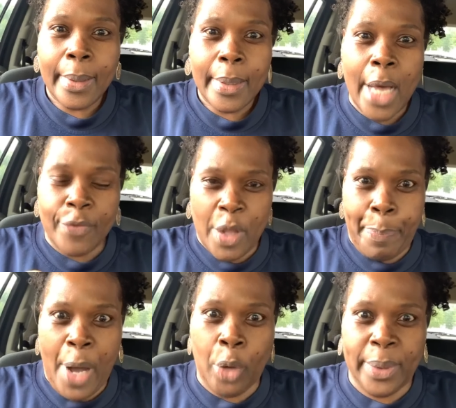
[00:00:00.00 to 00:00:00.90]
of the
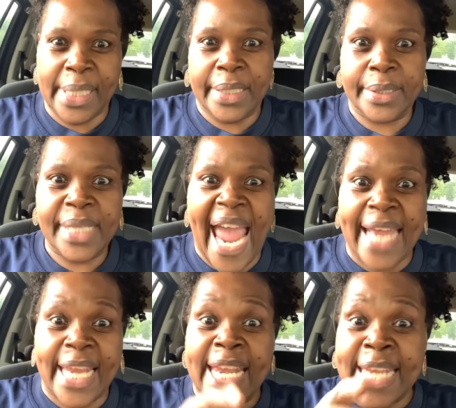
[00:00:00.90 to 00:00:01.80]
police,
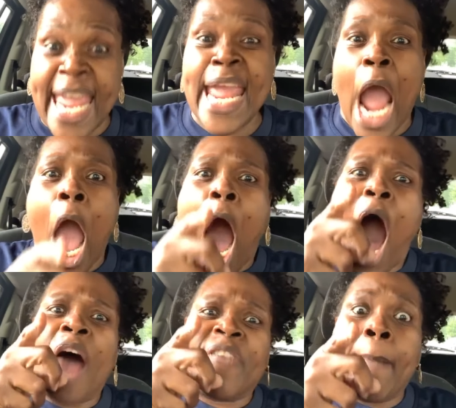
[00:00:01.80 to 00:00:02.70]
at the knee
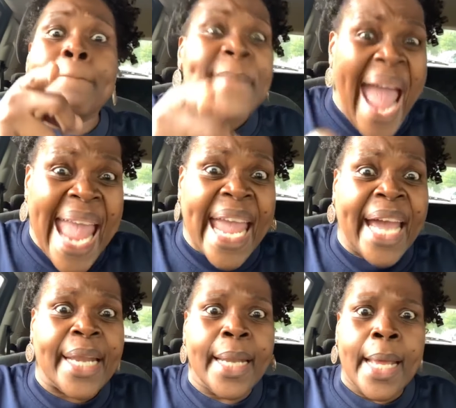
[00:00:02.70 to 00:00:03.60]
of a
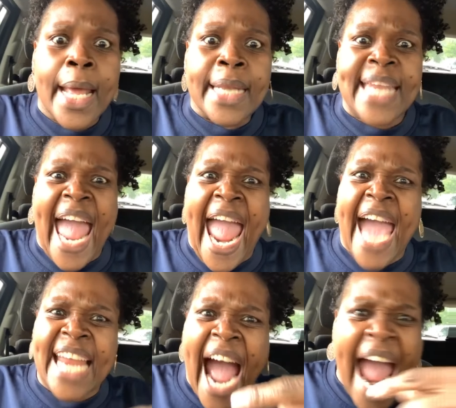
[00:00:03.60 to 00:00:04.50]
man that
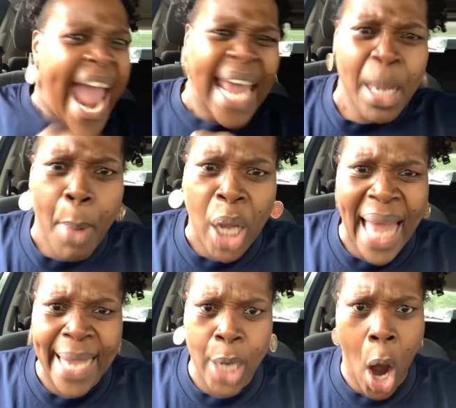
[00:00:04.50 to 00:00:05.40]
had an
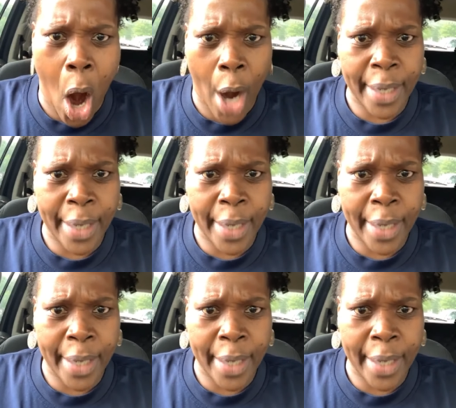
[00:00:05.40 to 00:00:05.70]
animal-like heart.